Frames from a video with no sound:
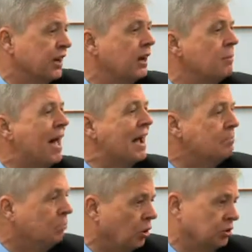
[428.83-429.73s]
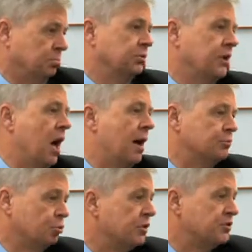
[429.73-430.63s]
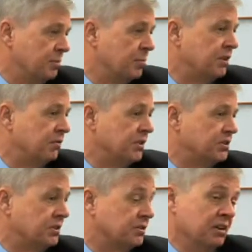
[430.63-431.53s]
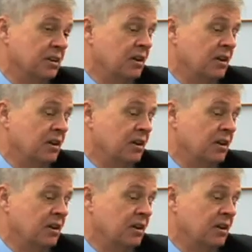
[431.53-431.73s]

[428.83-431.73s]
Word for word: They come back mm-hmm. multiple times once they've been to visit us.